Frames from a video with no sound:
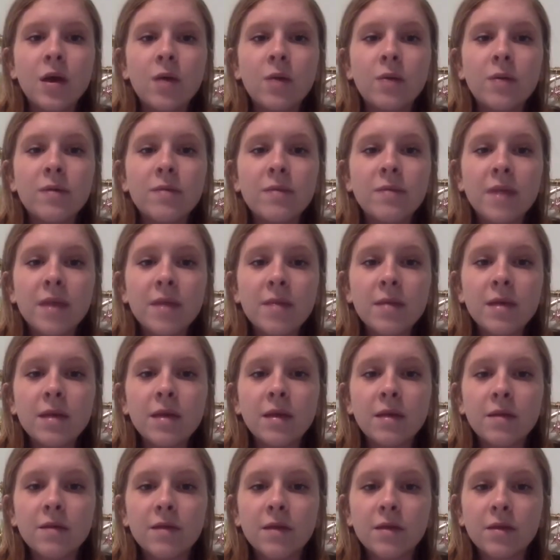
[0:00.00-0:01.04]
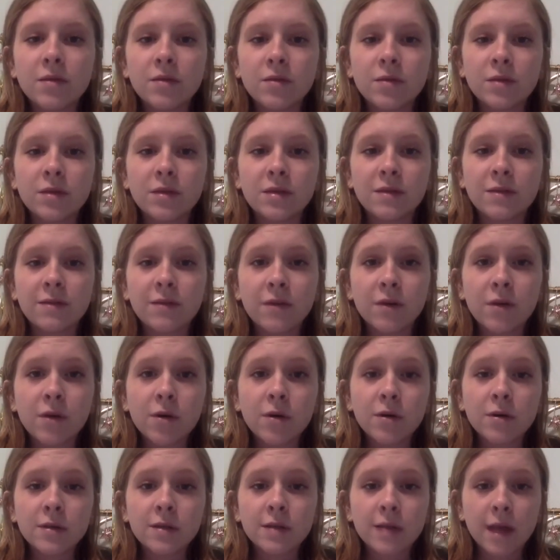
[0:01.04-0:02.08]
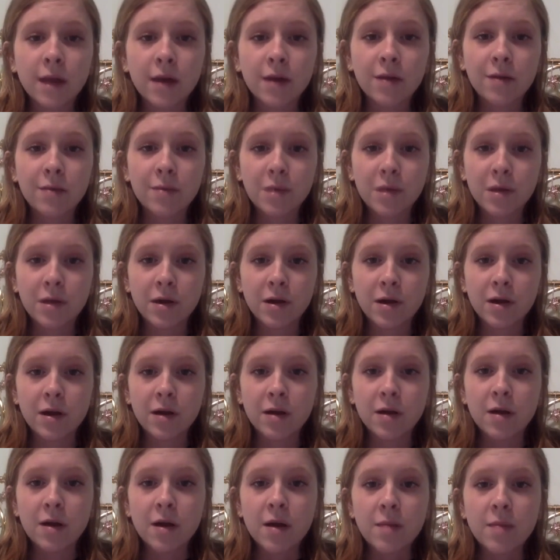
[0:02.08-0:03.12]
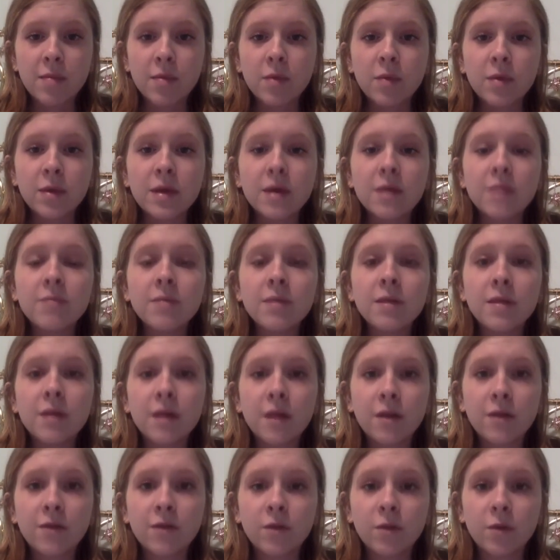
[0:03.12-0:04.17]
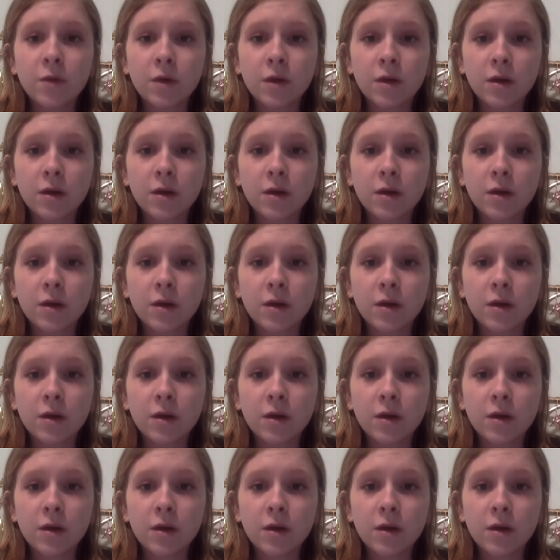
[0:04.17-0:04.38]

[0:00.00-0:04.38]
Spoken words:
We may be living through a difficult, scary period, but we can be there for one